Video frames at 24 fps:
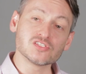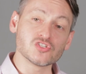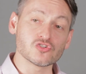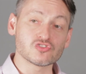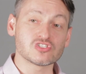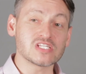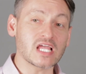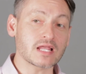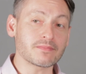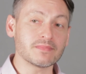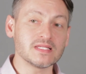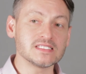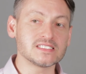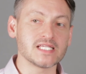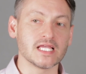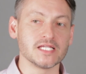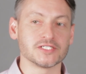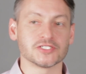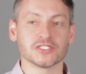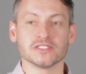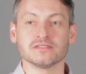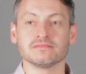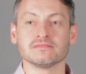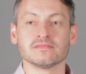So
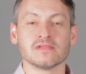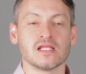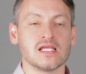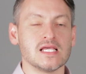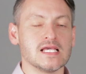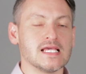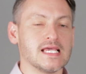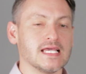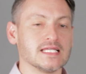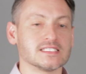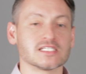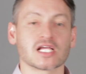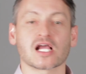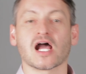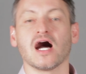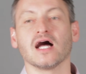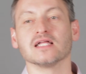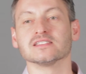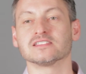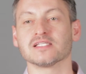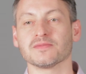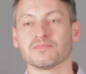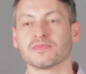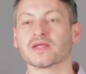segmentation is a
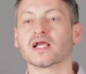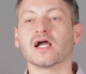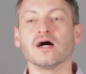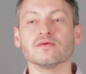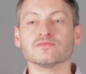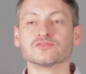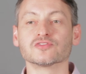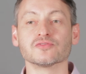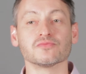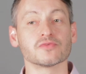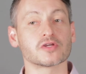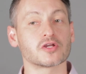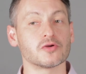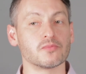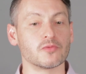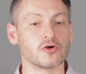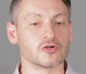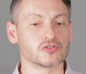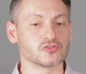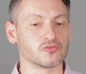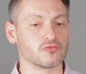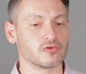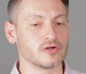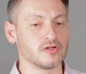concept that comes from the
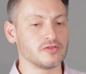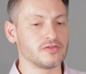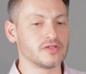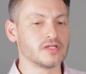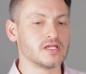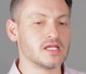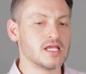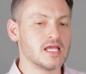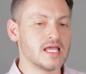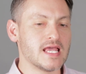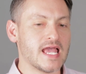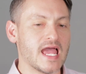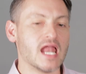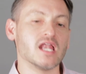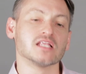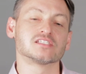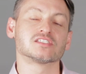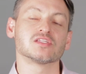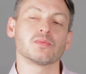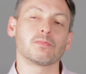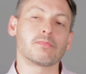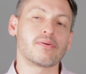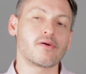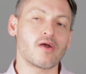commercial world, and
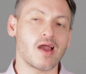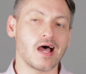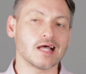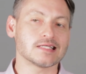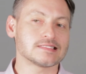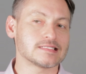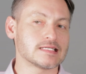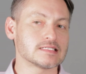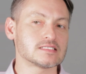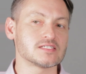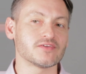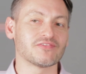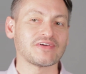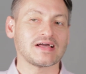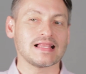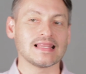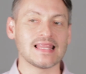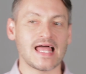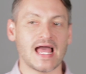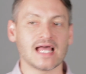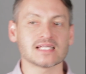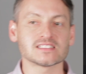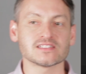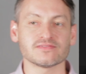it's the process of
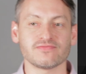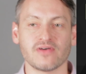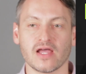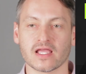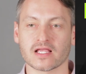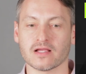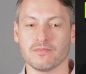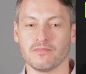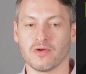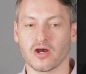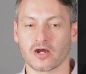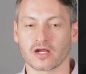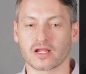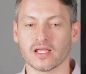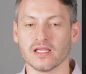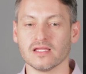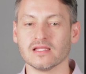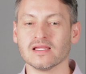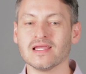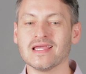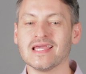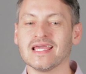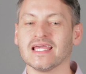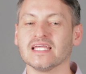classifying a
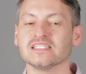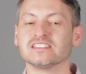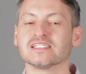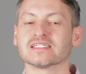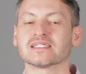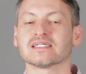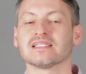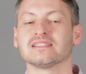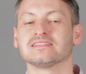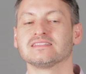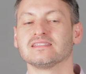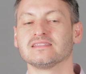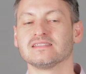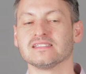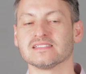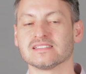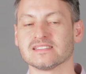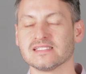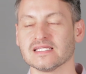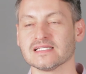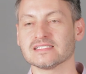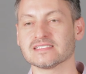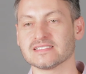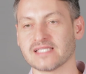market into
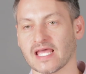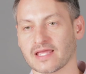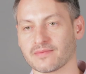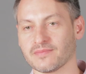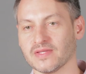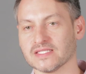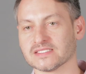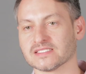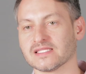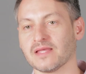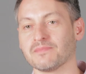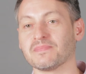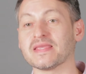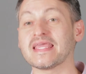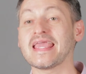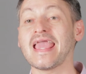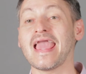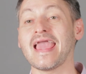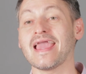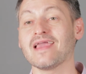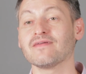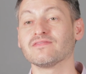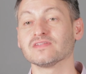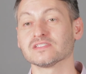distinct segments that
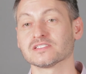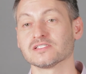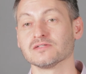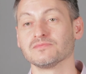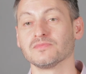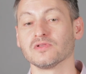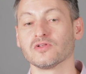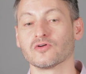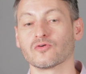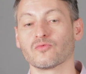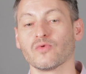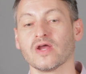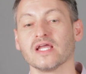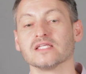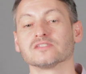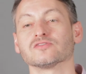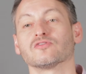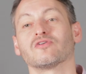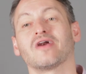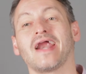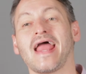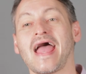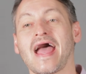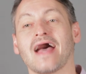behave in similar
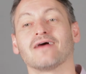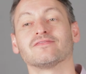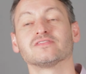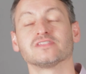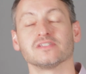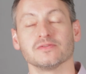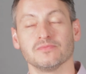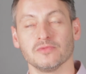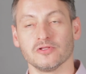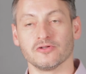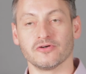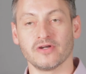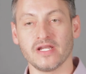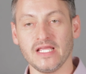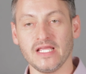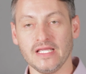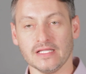ways or have similar